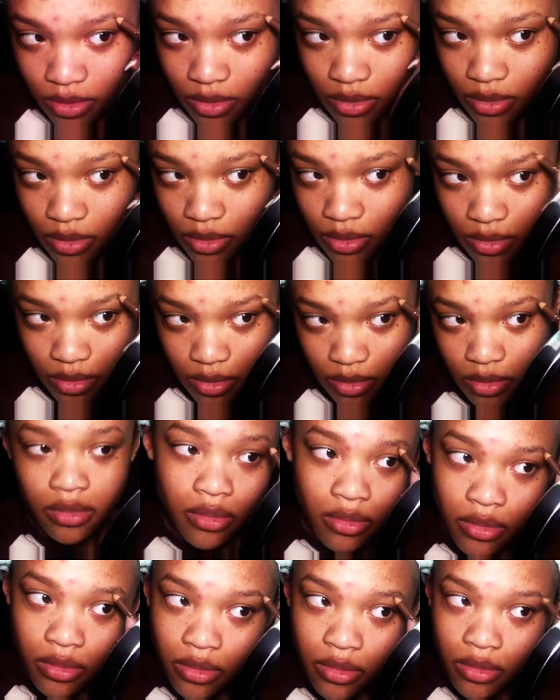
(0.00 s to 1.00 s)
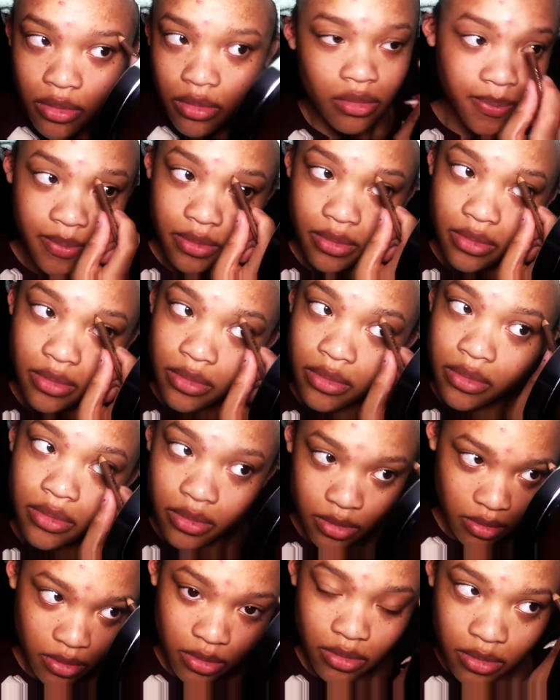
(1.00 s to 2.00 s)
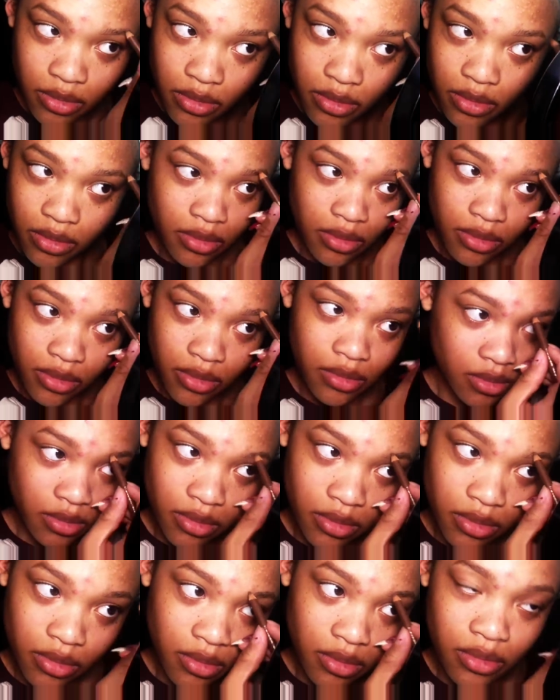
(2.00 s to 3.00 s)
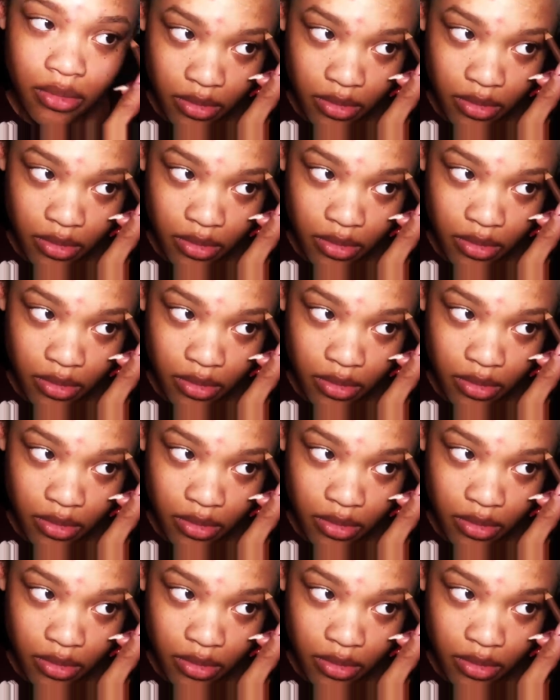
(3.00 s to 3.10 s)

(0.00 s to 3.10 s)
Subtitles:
going to do the same thing for the other eyebrow.